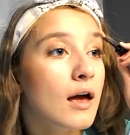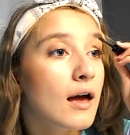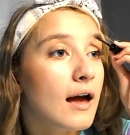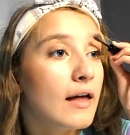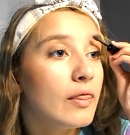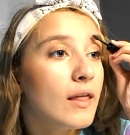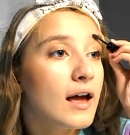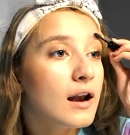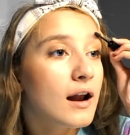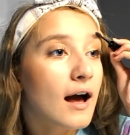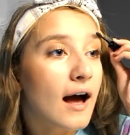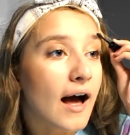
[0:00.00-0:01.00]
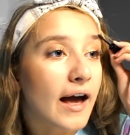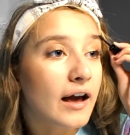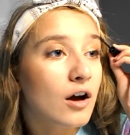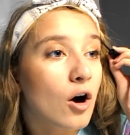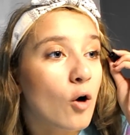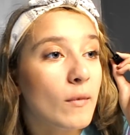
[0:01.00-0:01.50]
and then I
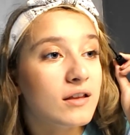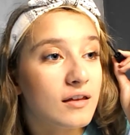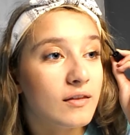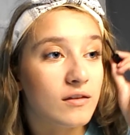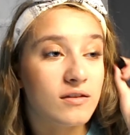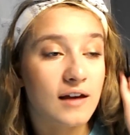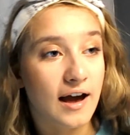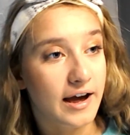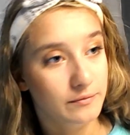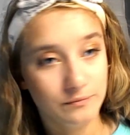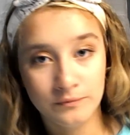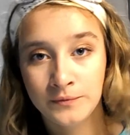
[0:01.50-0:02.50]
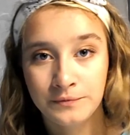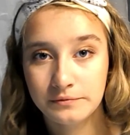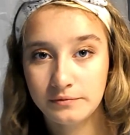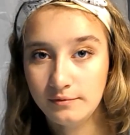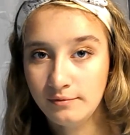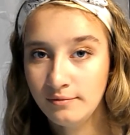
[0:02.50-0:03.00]
comb it to the side,
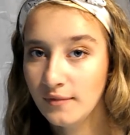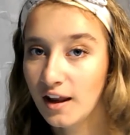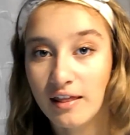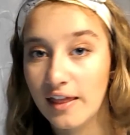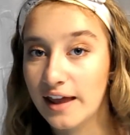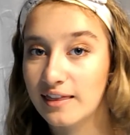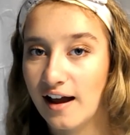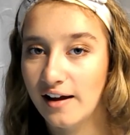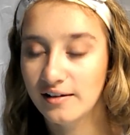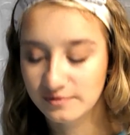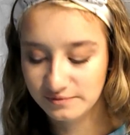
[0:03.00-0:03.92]
like that.